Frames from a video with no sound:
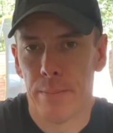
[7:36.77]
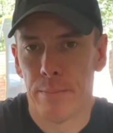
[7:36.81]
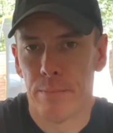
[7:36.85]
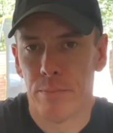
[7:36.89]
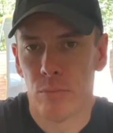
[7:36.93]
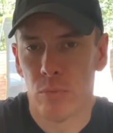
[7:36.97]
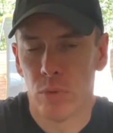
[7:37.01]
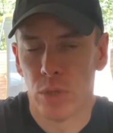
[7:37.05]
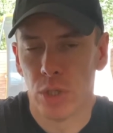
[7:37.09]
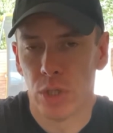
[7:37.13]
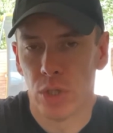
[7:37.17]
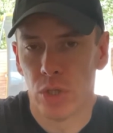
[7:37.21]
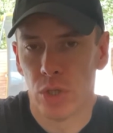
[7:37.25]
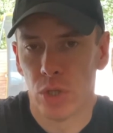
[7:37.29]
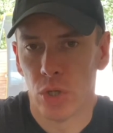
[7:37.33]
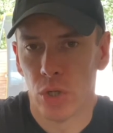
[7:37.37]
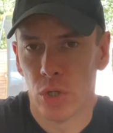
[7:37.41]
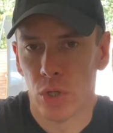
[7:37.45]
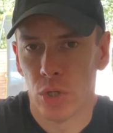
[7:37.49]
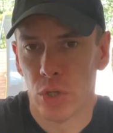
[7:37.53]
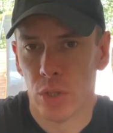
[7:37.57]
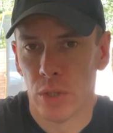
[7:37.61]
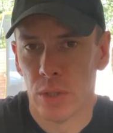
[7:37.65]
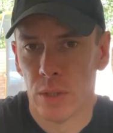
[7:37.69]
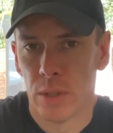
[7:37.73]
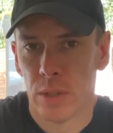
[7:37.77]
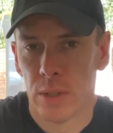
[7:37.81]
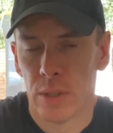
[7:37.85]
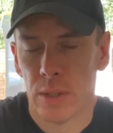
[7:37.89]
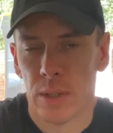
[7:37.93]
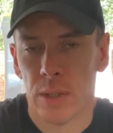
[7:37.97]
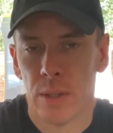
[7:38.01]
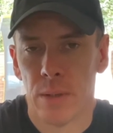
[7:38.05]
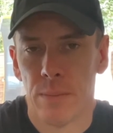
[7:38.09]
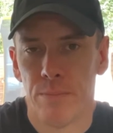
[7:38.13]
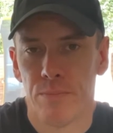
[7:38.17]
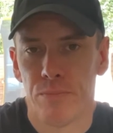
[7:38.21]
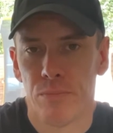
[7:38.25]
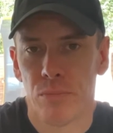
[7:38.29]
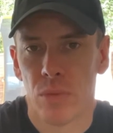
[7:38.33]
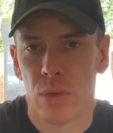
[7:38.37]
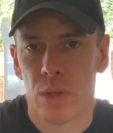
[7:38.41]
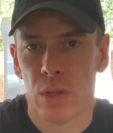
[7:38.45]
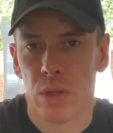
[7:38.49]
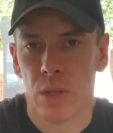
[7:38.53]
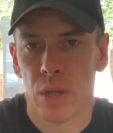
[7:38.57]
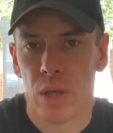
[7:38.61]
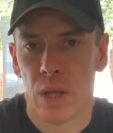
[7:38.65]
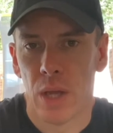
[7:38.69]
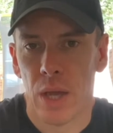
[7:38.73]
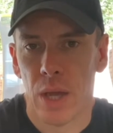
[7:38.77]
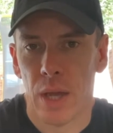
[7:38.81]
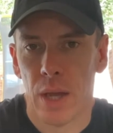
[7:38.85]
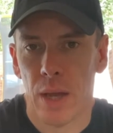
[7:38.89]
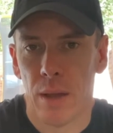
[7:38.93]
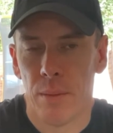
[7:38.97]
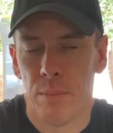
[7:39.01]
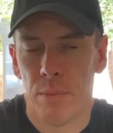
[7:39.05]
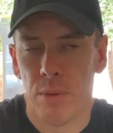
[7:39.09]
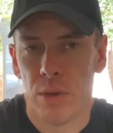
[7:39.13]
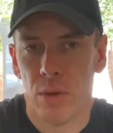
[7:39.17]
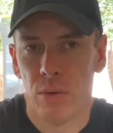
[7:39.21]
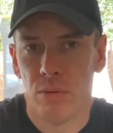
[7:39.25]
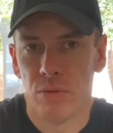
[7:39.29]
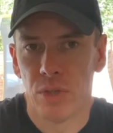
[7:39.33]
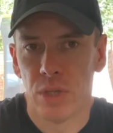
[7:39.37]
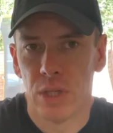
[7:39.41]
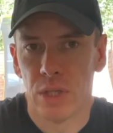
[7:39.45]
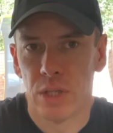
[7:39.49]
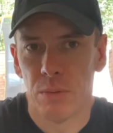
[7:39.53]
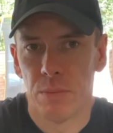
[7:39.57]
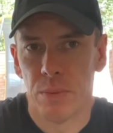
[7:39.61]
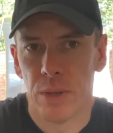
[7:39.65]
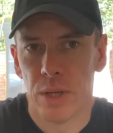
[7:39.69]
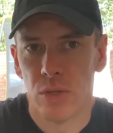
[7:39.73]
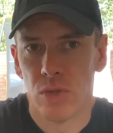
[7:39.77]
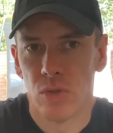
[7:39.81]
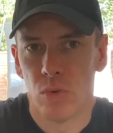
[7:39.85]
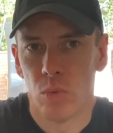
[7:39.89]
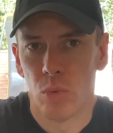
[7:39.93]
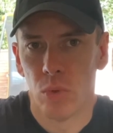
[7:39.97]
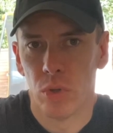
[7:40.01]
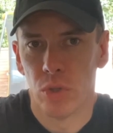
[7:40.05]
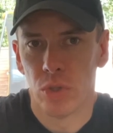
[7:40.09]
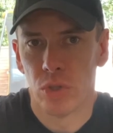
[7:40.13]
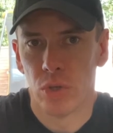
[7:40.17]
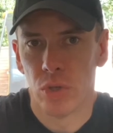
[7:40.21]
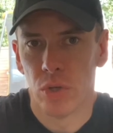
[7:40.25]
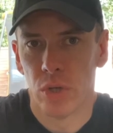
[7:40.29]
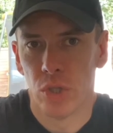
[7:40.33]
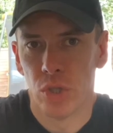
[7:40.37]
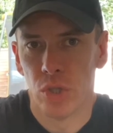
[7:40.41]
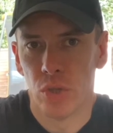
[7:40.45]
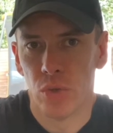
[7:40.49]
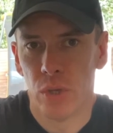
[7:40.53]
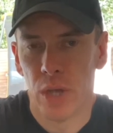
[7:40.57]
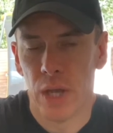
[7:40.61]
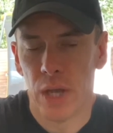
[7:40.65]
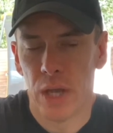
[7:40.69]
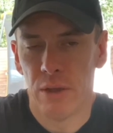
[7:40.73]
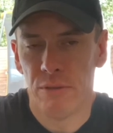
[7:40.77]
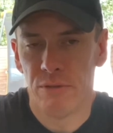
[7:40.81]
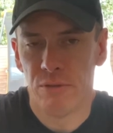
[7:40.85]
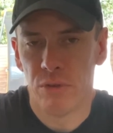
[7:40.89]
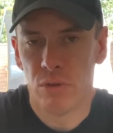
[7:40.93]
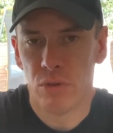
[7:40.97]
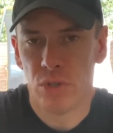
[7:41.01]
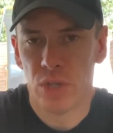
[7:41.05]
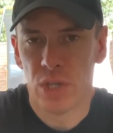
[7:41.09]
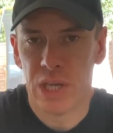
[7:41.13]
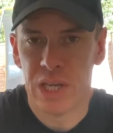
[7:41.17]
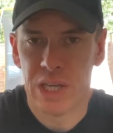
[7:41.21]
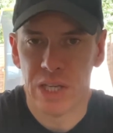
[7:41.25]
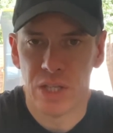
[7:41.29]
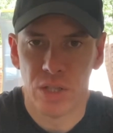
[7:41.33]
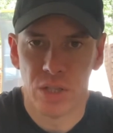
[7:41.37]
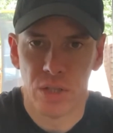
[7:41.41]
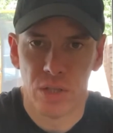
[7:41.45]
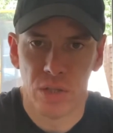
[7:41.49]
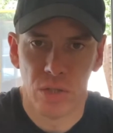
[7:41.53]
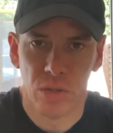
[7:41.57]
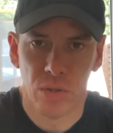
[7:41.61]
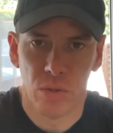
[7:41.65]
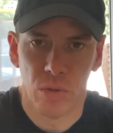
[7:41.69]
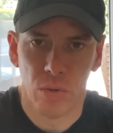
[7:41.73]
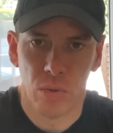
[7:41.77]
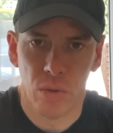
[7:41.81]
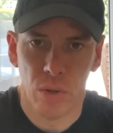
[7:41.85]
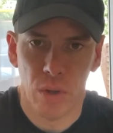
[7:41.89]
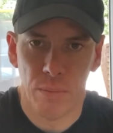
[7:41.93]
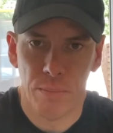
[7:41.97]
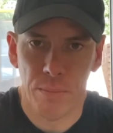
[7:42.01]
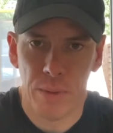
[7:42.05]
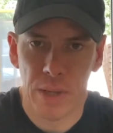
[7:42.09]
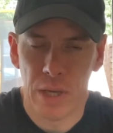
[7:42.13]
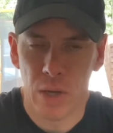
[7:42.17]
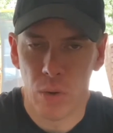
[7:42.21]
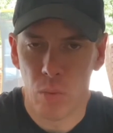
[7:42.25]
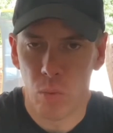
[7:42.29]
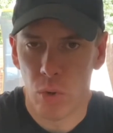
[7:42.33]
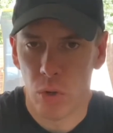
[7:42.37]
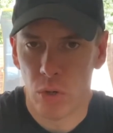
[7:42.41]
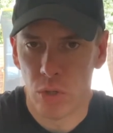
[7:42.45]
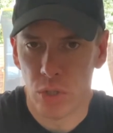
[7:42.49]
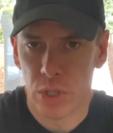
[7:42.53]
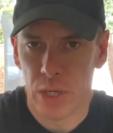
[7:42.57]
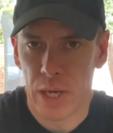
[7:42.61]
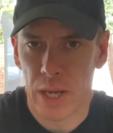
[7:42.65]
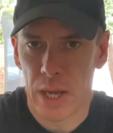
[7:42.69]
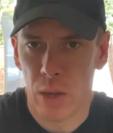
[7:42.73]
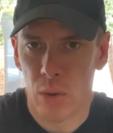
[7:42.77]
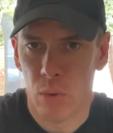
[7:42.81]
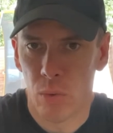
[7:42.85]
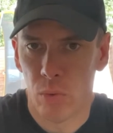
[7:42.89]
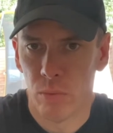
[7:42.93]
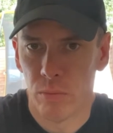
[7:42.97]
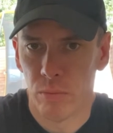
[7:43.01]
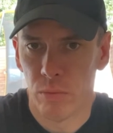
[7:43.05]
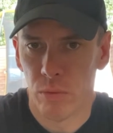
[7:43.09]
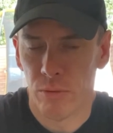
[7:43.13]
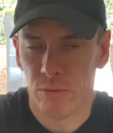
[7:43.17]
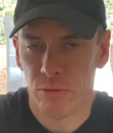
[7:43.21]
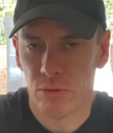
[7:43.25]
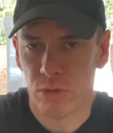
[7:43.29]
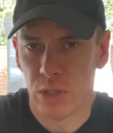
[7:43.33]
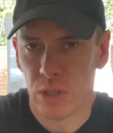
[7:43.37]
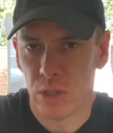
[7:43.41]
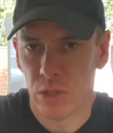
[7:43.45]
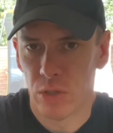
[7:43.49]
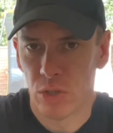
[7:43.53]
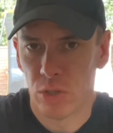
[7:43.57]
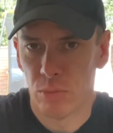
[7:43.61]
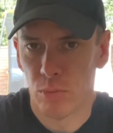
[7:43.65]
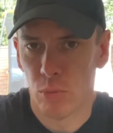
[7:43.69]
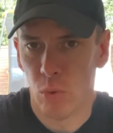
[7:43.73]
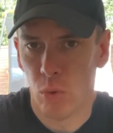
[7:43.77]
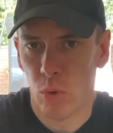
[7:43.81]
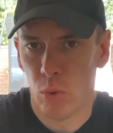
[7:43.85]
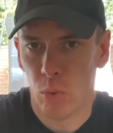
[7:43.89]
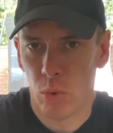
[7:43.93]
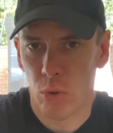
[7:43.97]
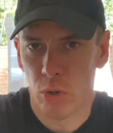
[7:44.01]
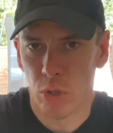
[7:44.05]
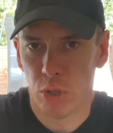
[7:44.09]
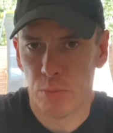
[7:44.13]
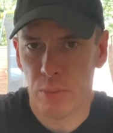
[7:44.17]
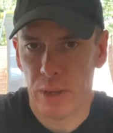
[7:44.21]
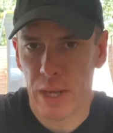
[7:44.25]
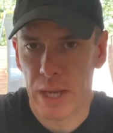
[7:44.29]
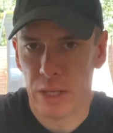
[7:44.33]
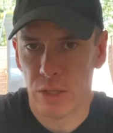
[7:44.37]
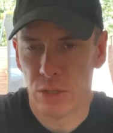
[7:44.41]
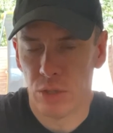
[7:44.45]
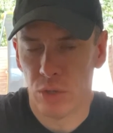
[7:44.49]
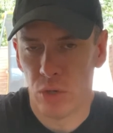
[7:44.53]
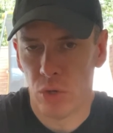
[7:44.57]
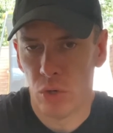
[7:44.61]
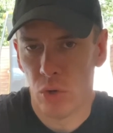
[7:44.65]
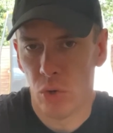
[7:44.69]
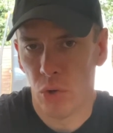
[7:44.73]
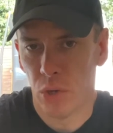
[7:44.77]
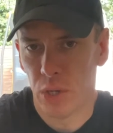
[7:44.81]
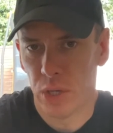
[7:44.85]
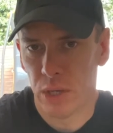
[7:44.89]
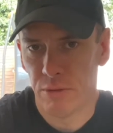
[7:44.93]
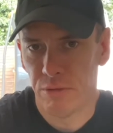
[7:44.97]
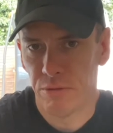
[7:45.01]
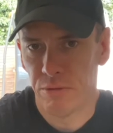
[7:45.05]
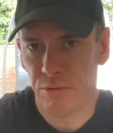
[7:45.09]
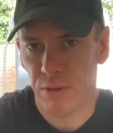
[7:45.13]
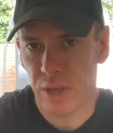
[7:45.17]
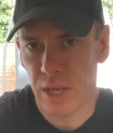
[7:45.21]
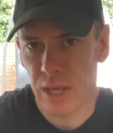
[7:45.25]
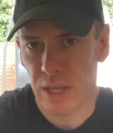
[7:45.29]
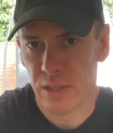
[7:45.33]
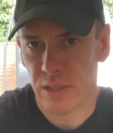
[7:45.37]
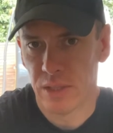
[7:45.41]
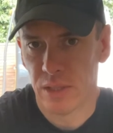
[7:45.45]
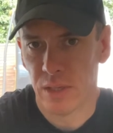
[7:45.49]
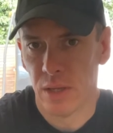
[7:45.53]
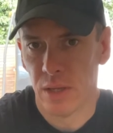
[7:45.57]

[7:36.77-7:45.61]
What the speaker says: which is good. But obviously it depends on what size you get. If you change to a bigger watch now, obviously the smaller watch bands are not going to fit